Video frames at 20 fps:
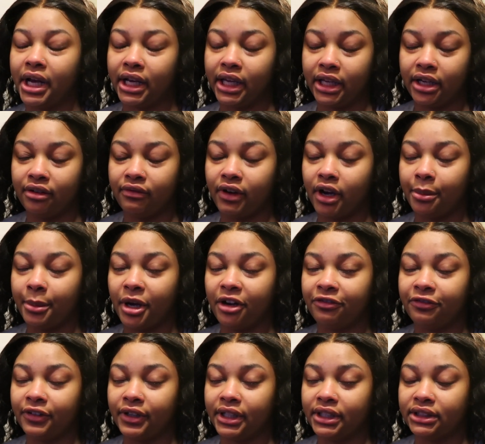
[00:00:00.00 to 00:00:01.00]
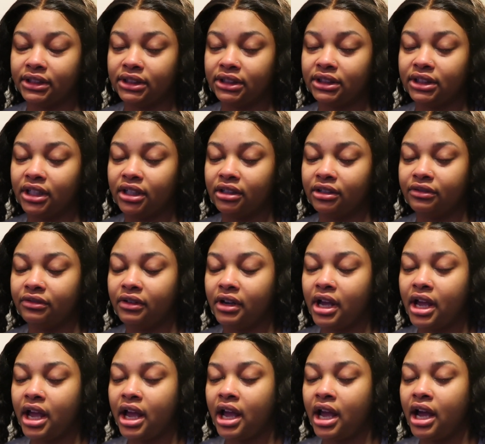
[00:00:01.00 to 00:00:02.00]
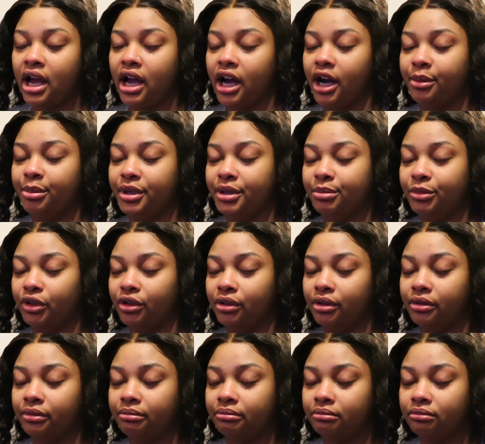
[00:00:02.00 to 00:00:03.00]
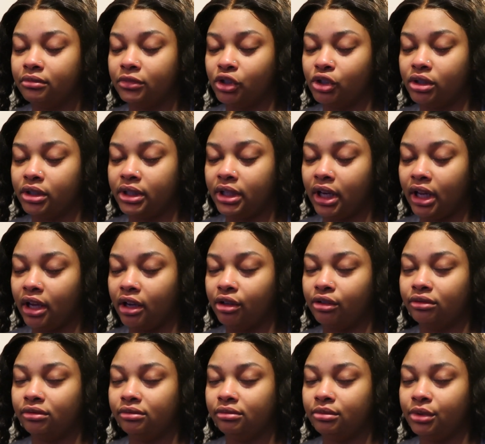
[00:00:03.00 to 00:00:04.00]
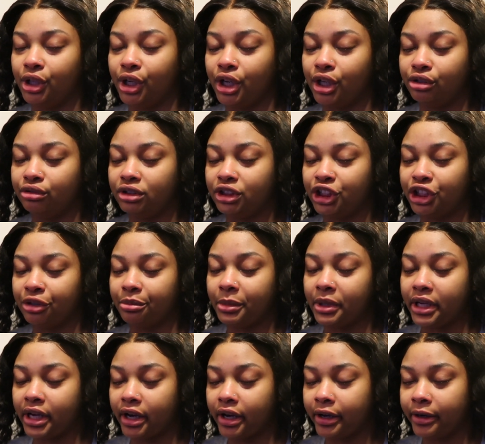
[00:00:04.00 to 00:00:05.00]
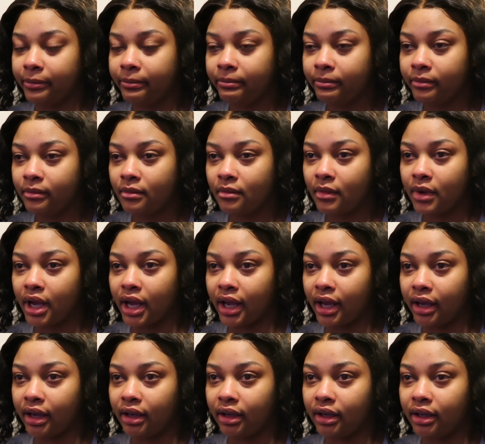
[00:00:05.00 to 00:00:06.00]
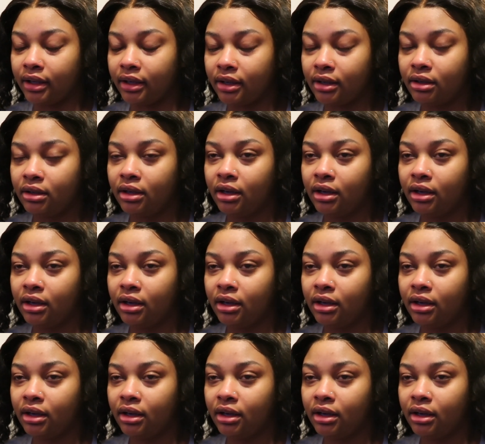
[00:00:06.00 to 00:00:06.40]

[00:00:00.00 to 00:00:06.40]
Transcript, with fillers: I get around my friends and stuff, I'll be more they'll, you know, cheer me up, and